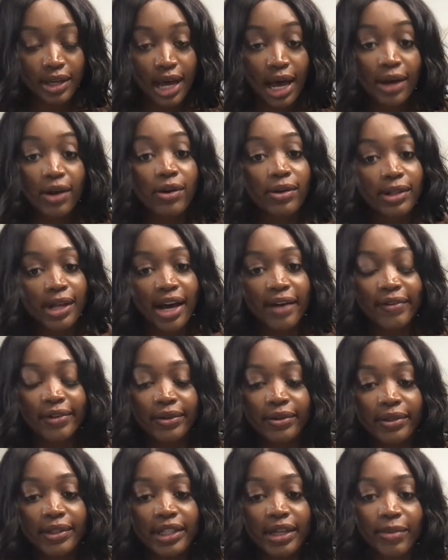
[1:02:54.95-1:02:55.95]
I go live and
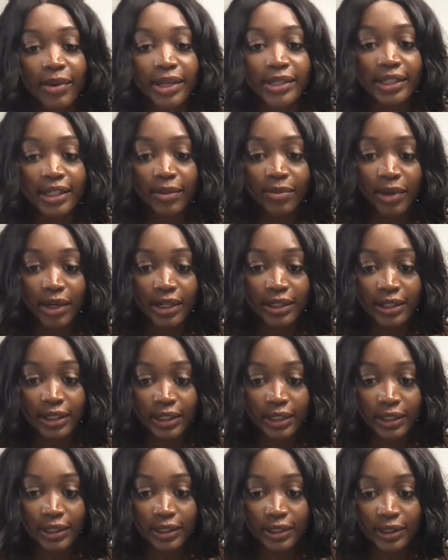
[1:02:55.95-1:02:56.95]
do step by step
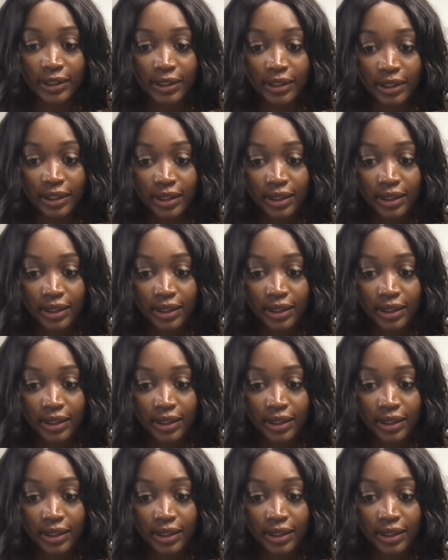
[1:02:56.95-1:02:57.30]
paintings.